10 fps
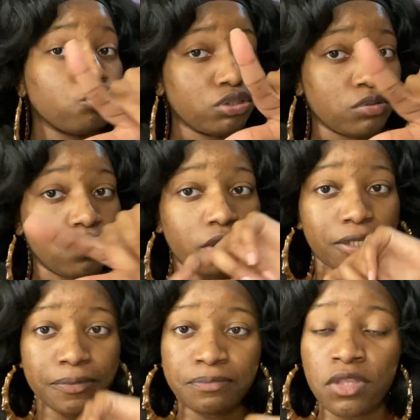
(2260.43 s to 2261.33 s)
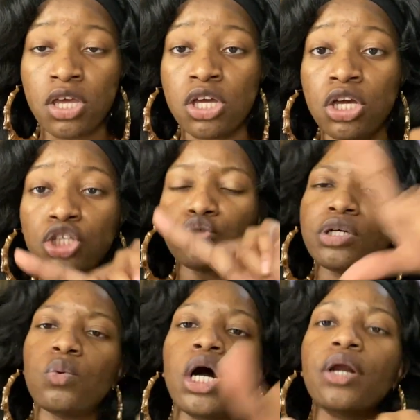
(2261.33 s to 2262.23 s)
drinking water
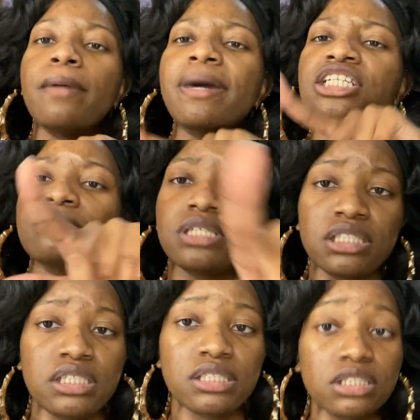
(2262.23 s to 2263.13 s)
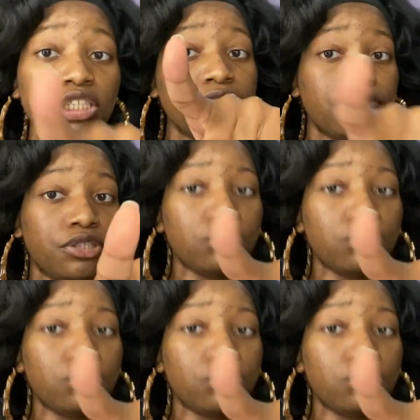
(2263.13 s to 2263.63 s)
drink water and mind your business it's good for